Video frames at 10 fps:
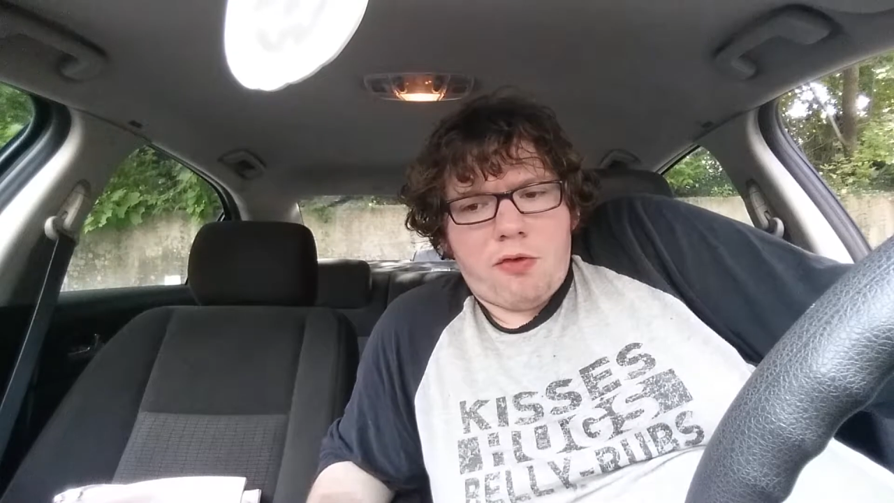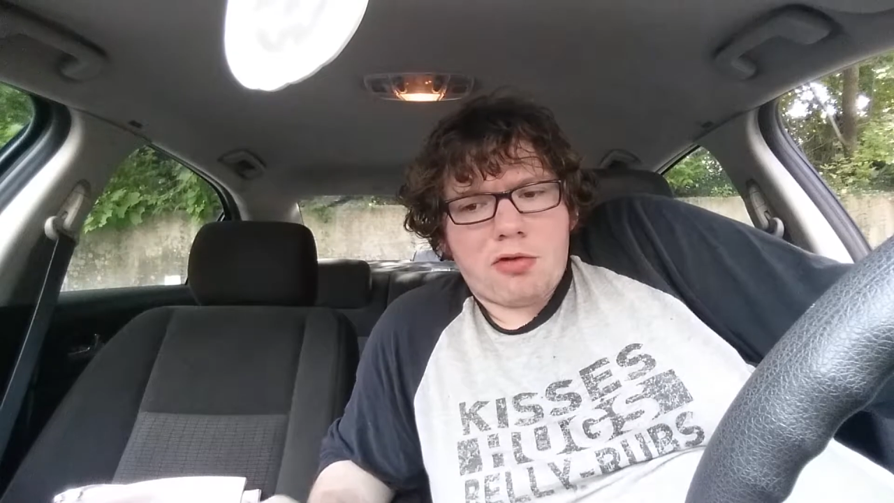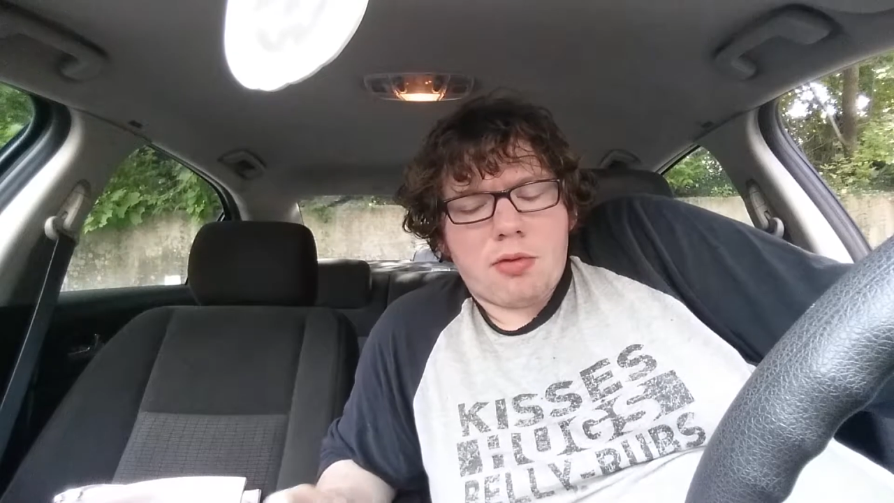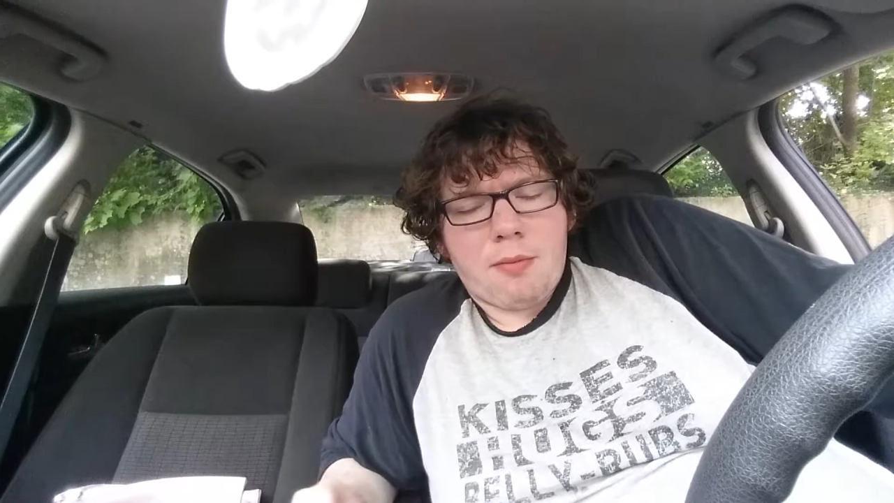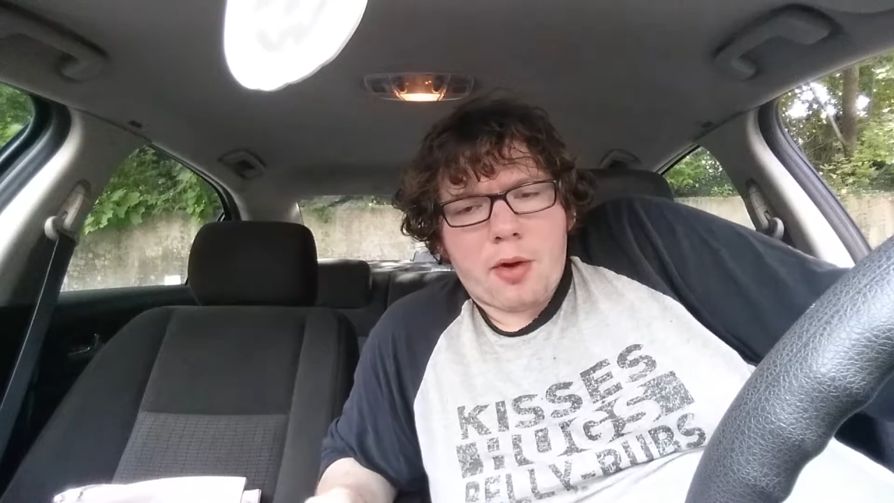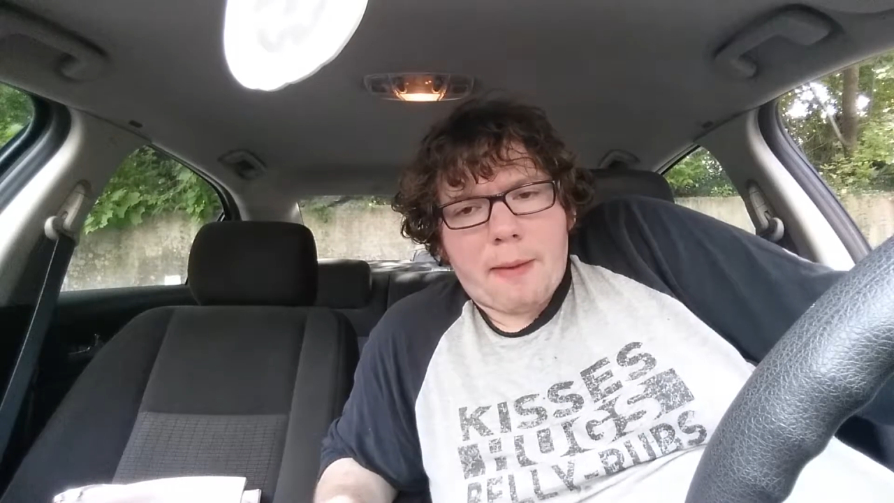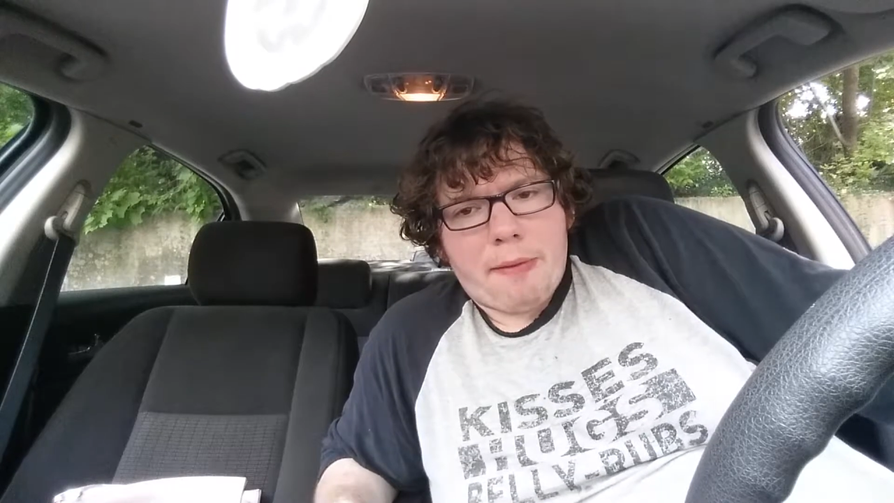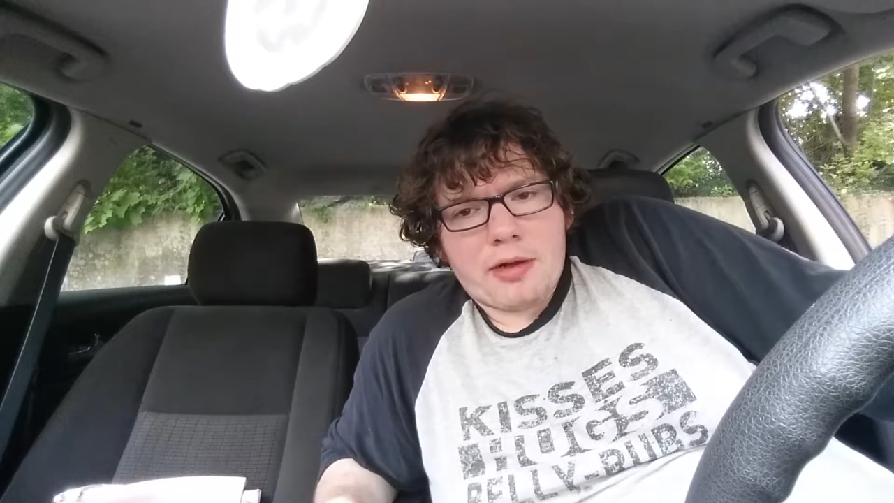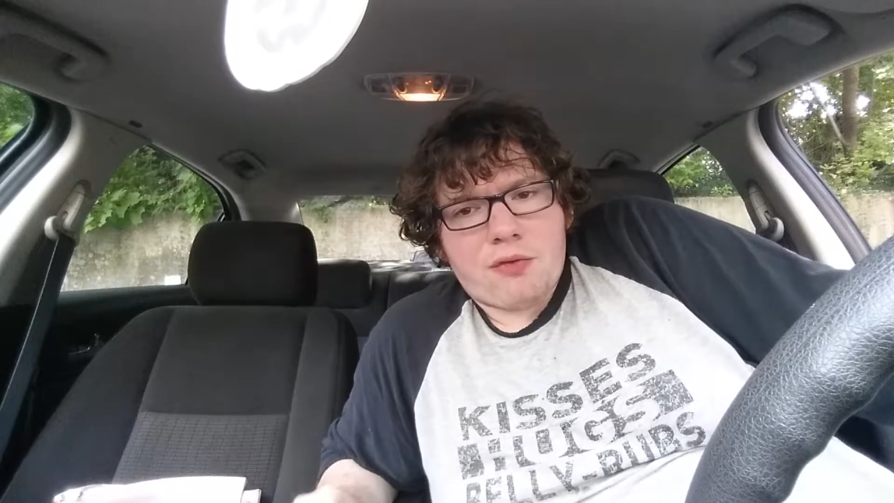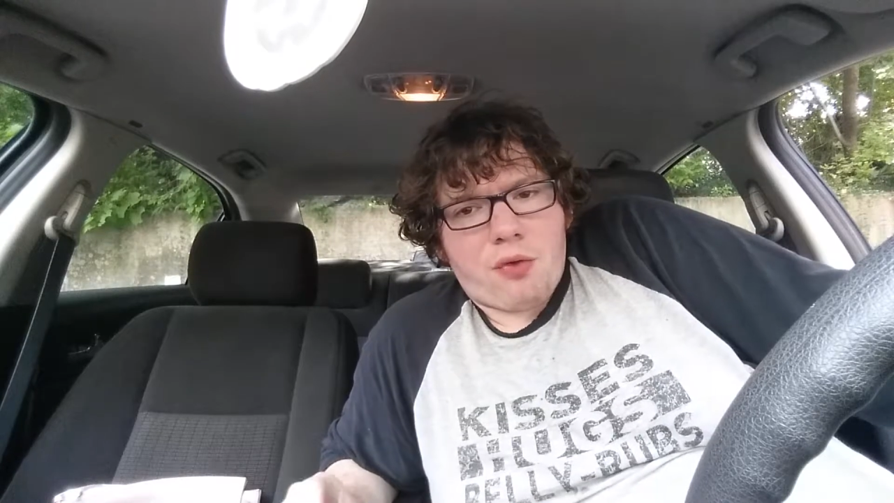Facebook
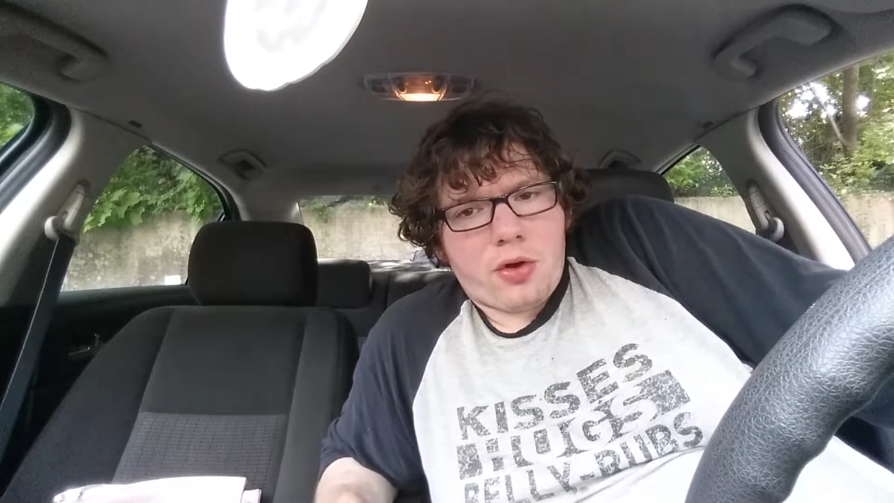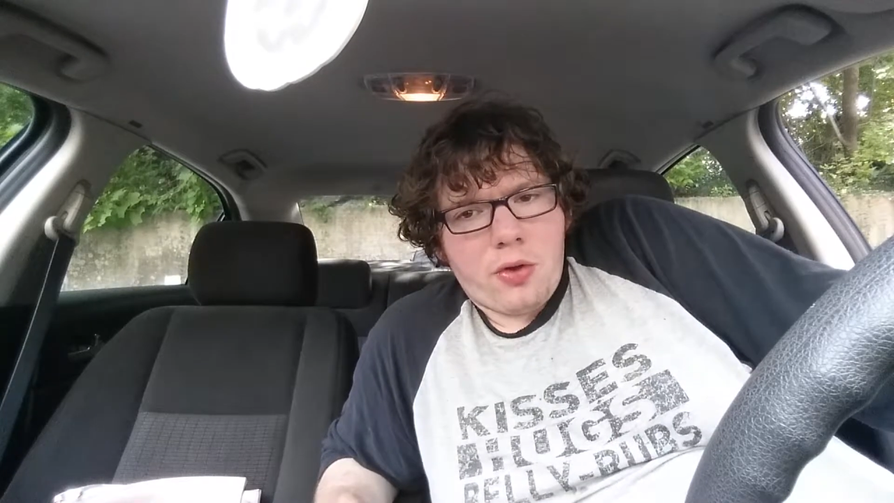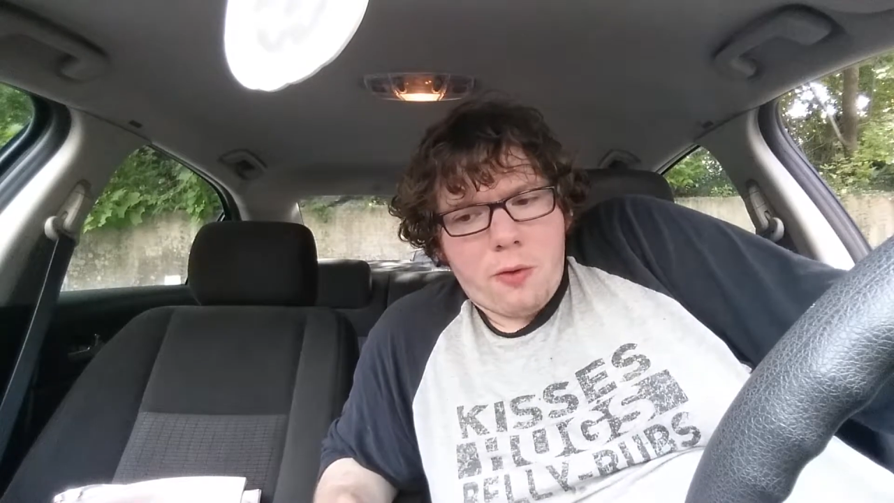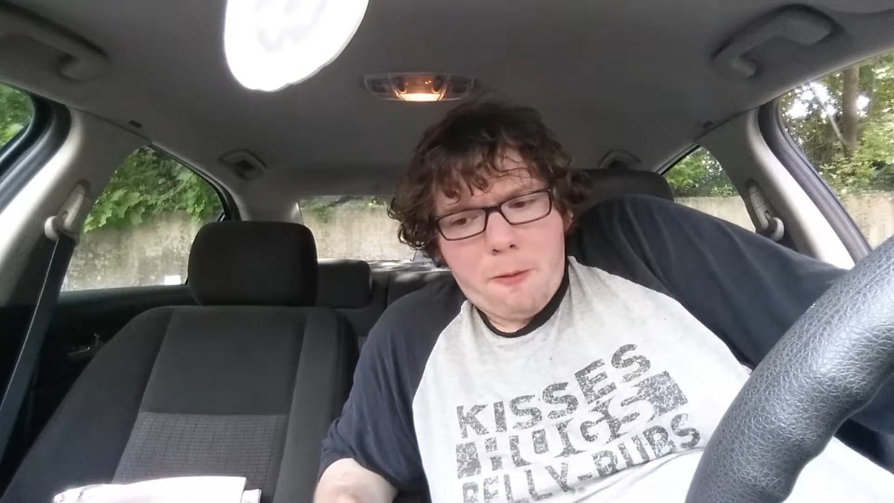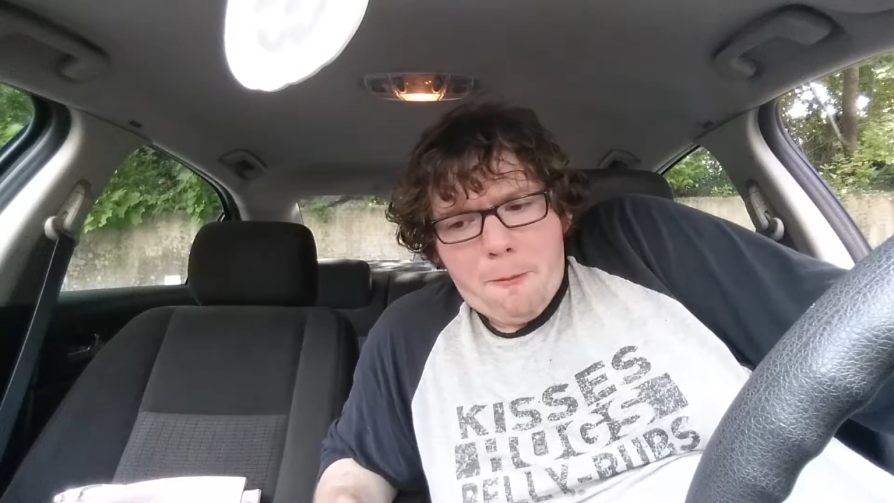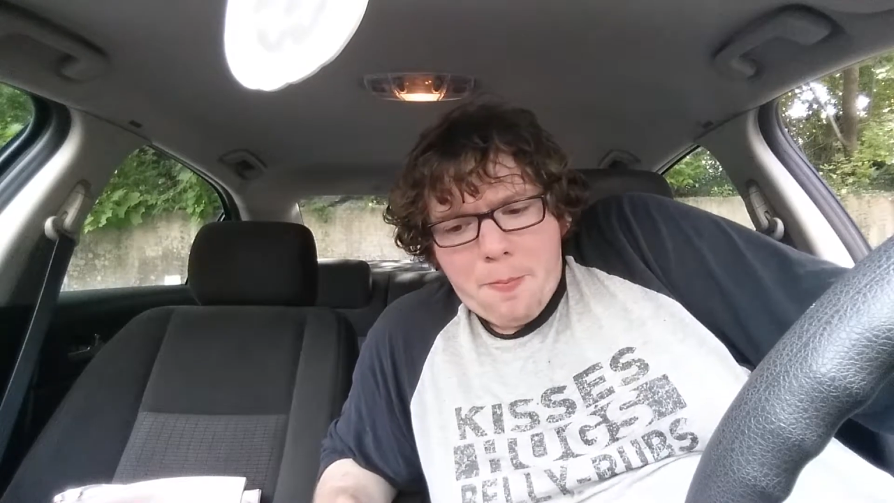Marketplace for you.